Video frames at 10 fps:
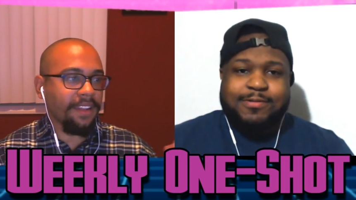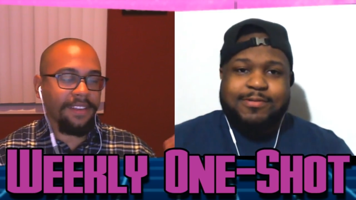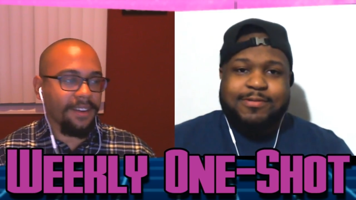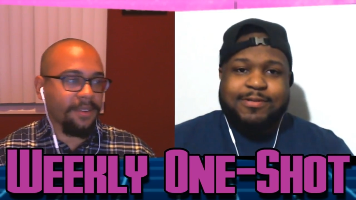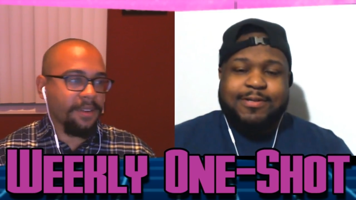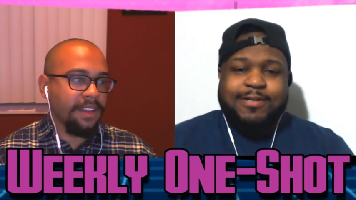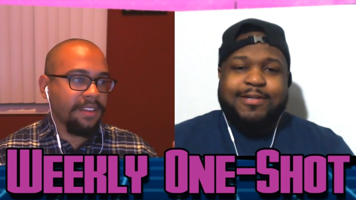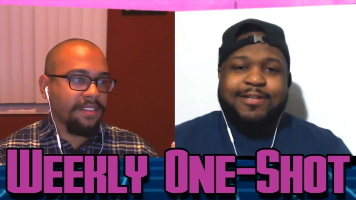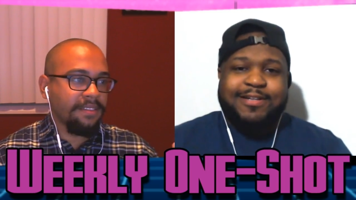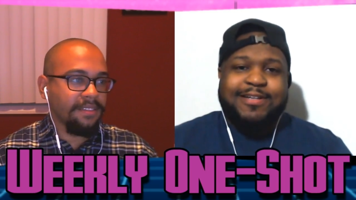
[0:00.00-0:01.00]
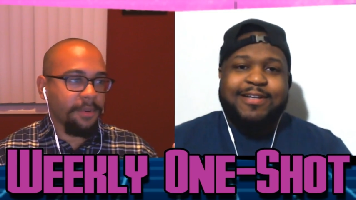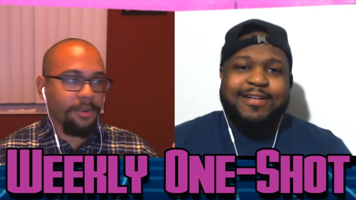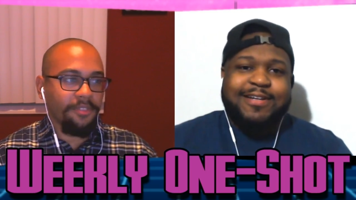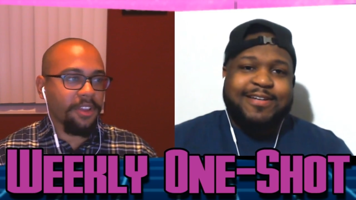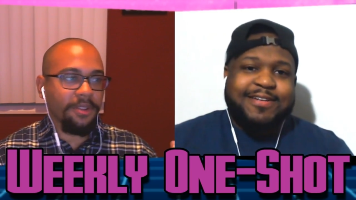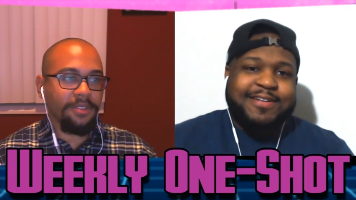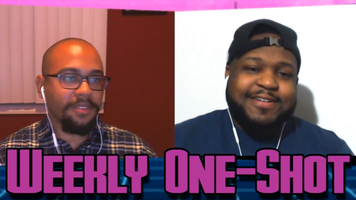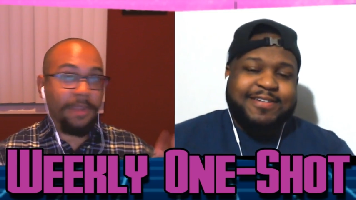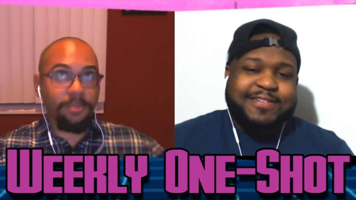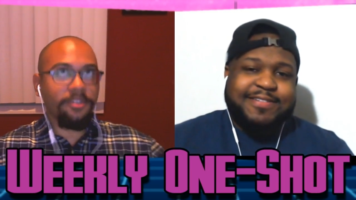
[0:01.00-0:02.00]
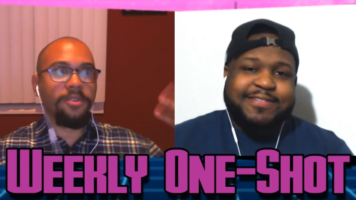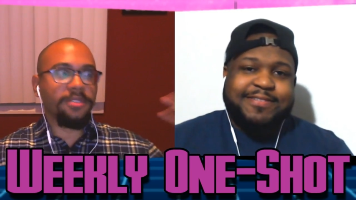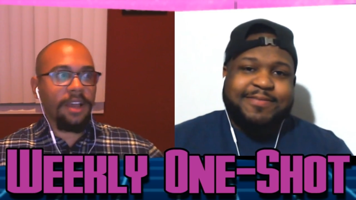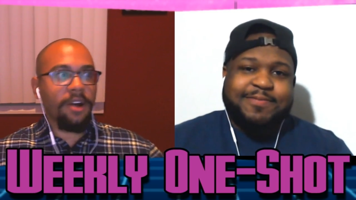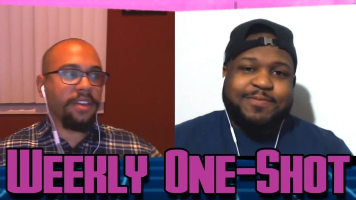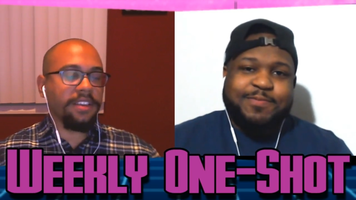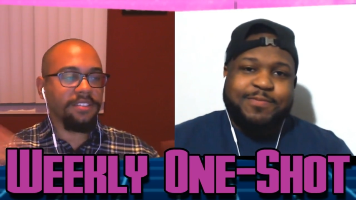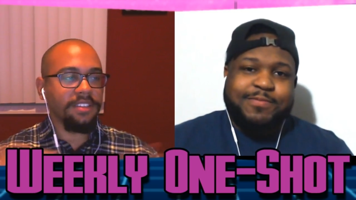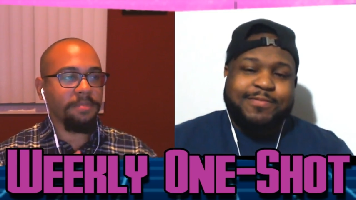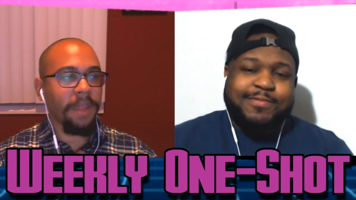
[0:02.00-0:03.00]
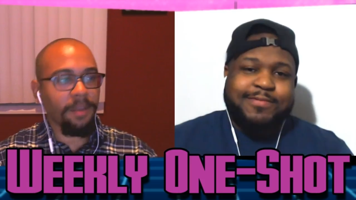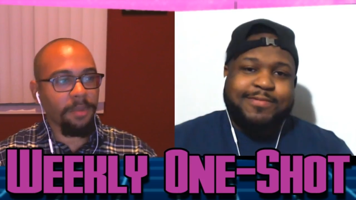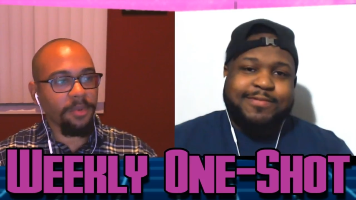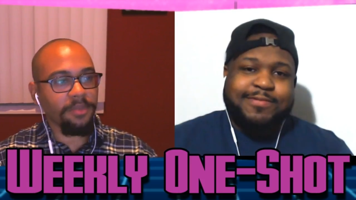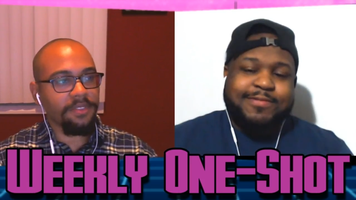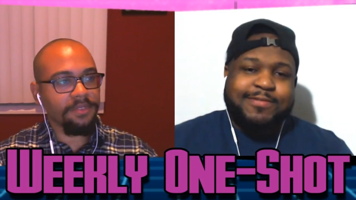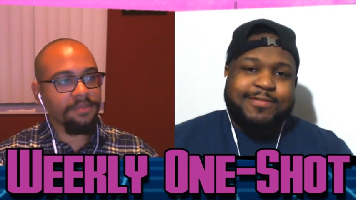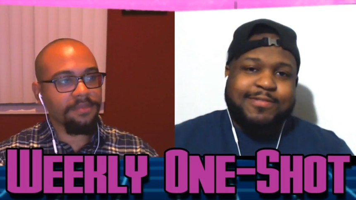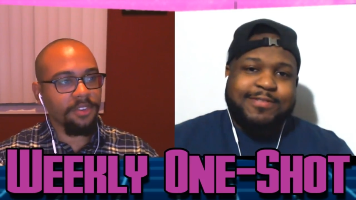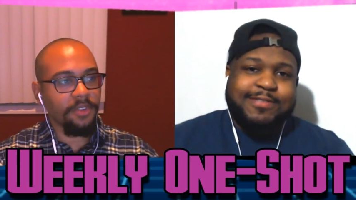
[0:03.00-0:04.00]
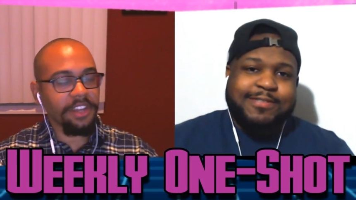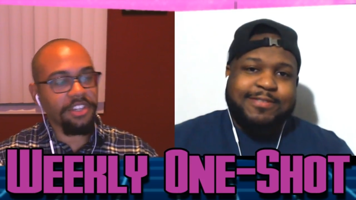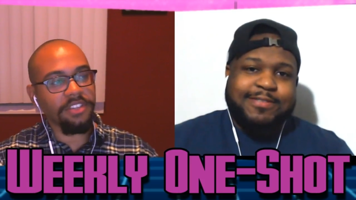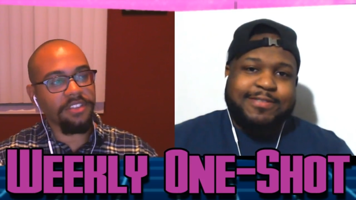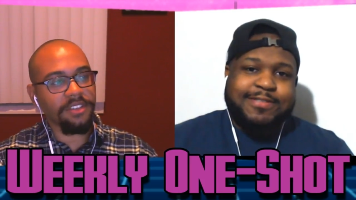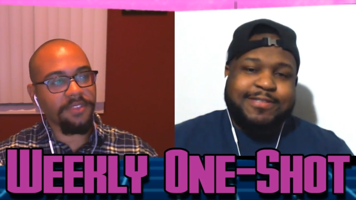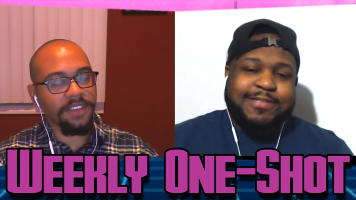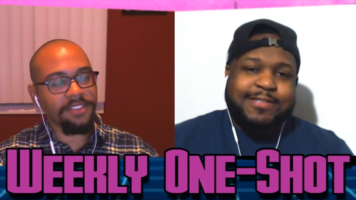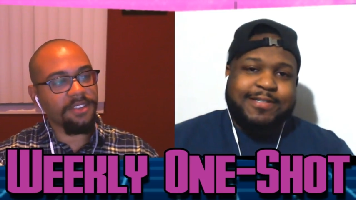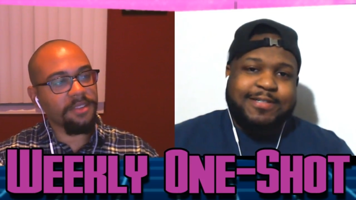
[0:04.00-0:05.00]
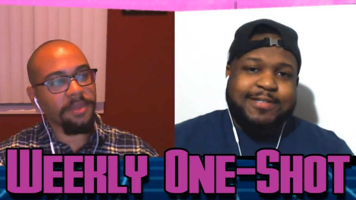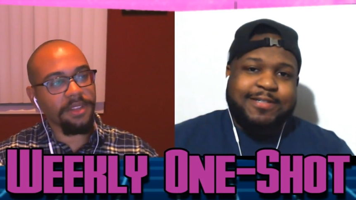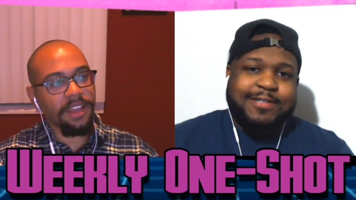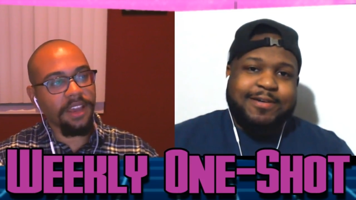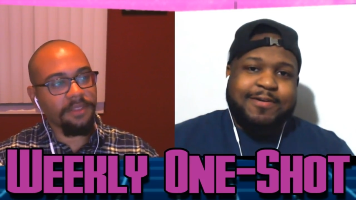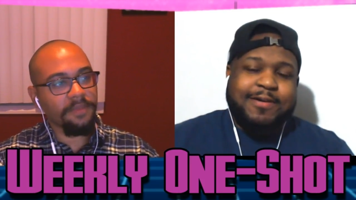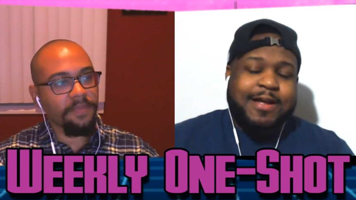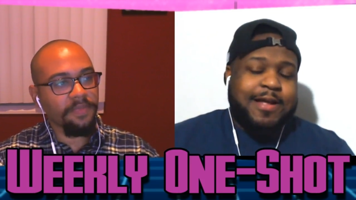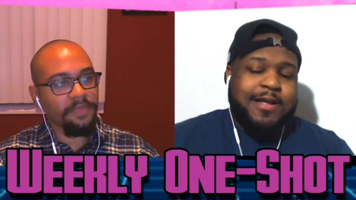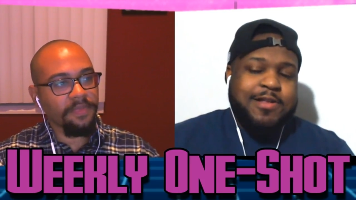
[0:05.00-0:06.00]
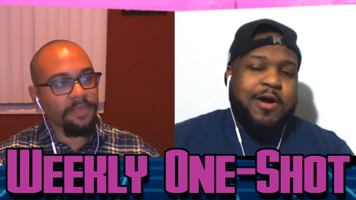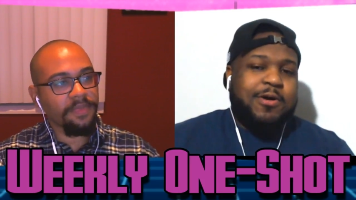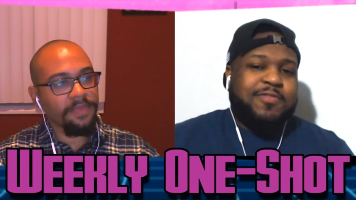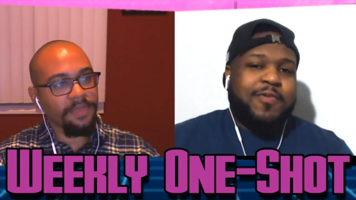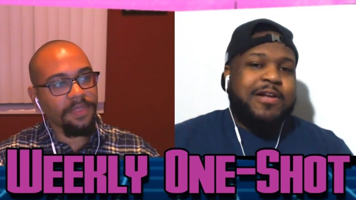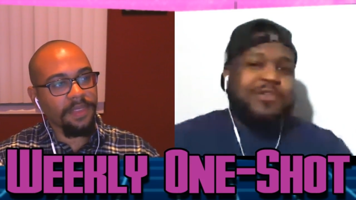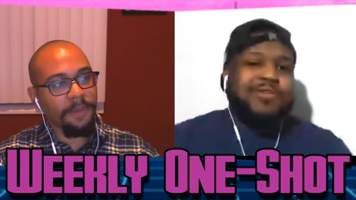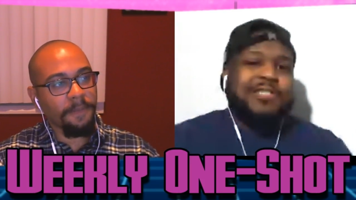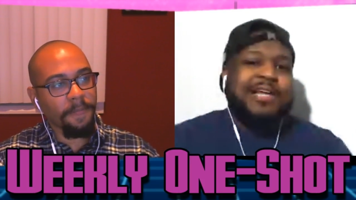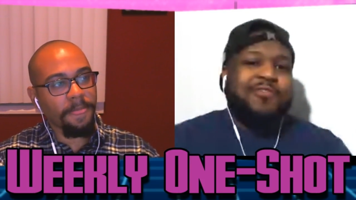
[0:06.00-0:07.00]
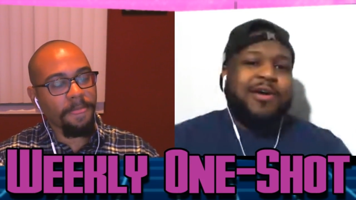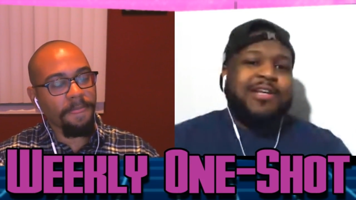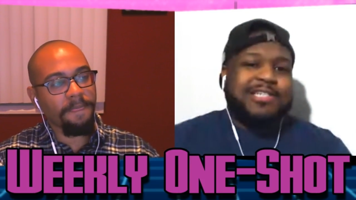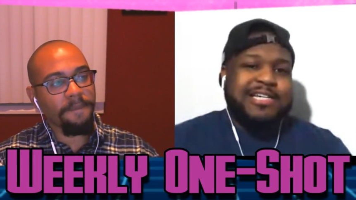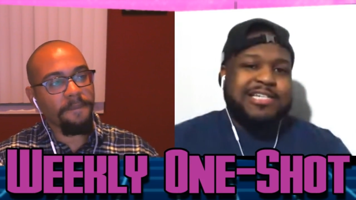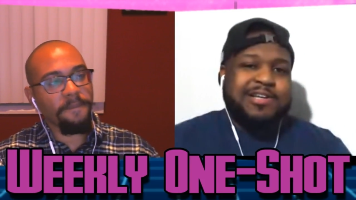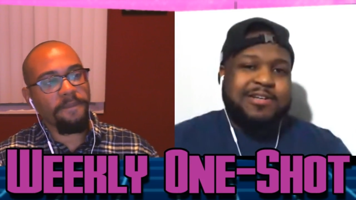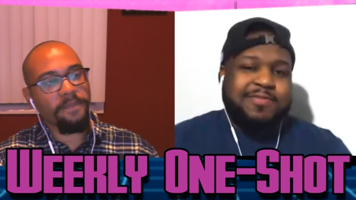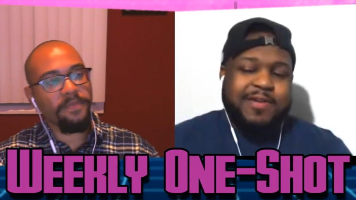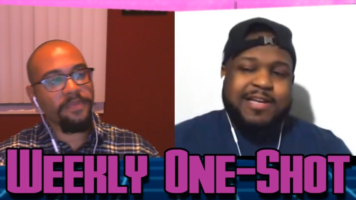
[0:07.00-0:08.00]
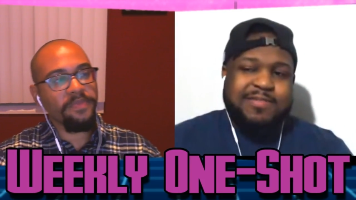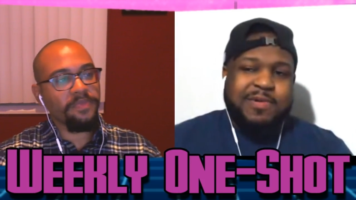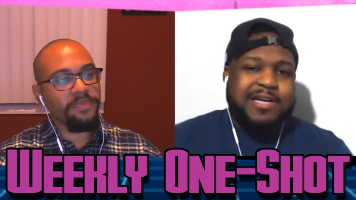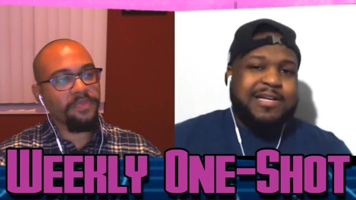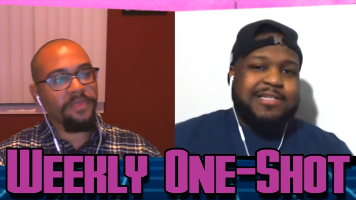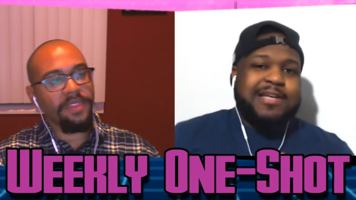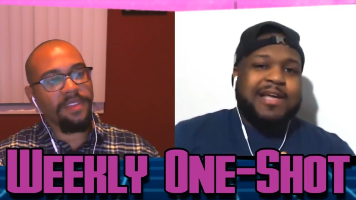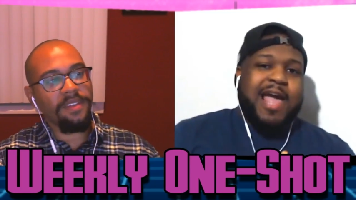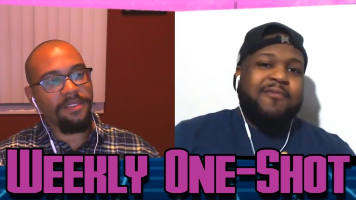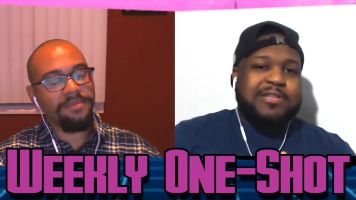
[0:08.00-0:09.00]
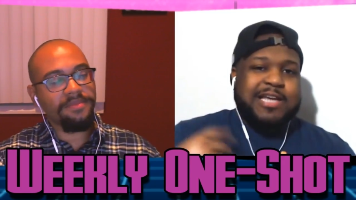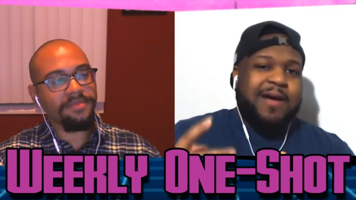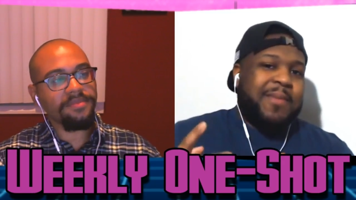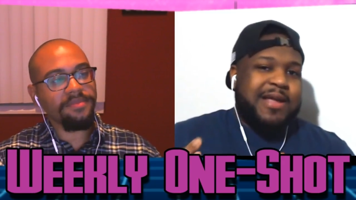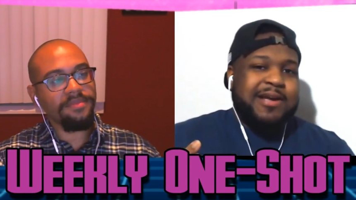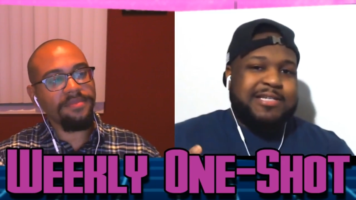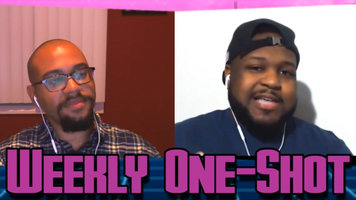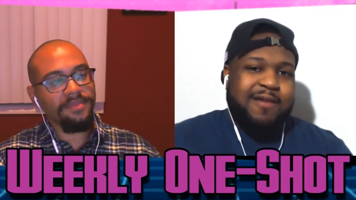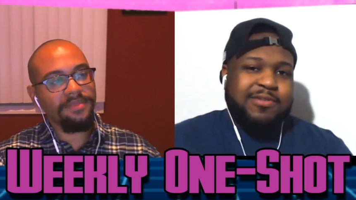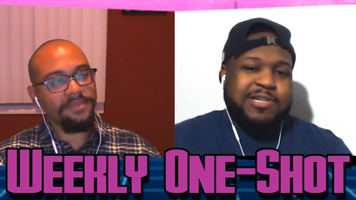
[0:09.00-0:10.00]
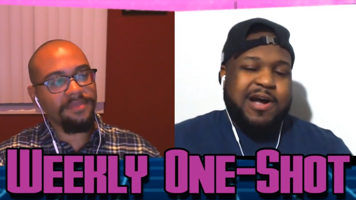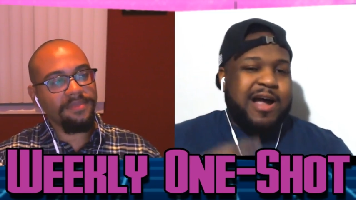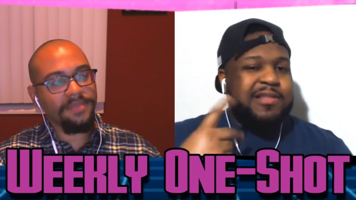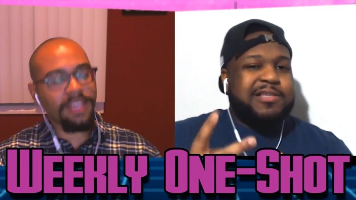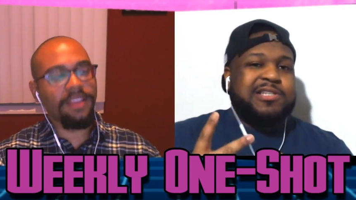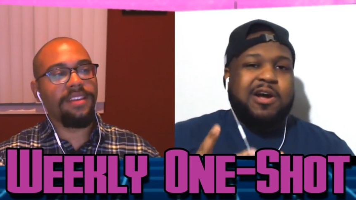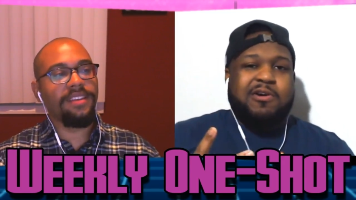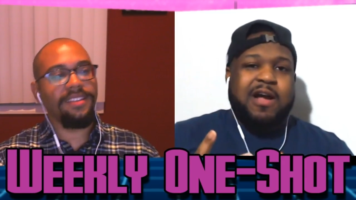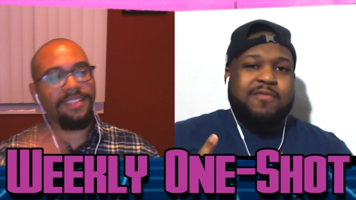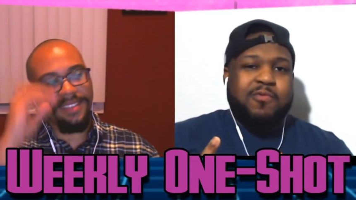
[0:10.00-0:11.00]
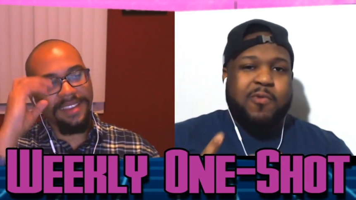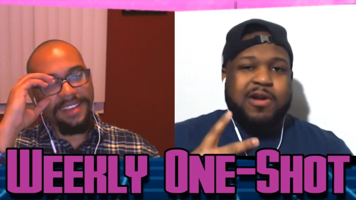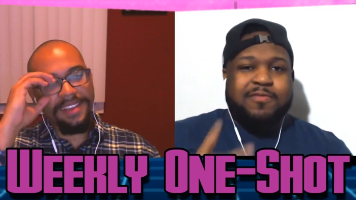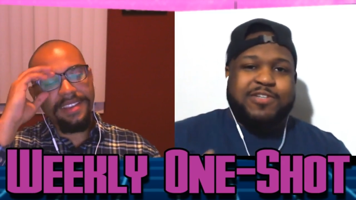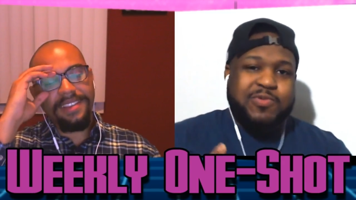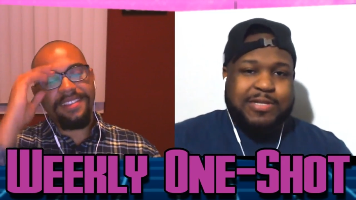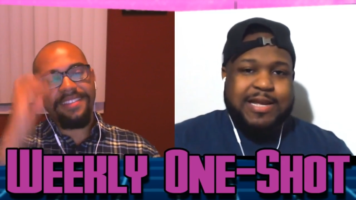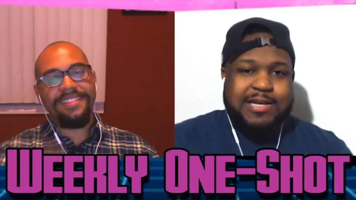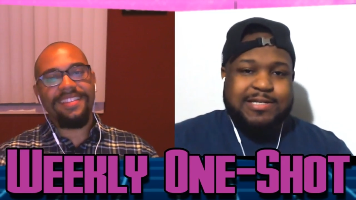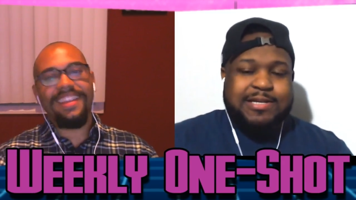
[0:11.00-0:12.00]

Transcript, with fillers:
Speaker 1: you know, they revealed, the big reveal was that, oh, he's, he's Barry, but with grated cheese on his face, something like that.
Speaker 2: You know, it's funny you said grated cheese on his face, because every time I hear Savitar, I even start craving one of two things.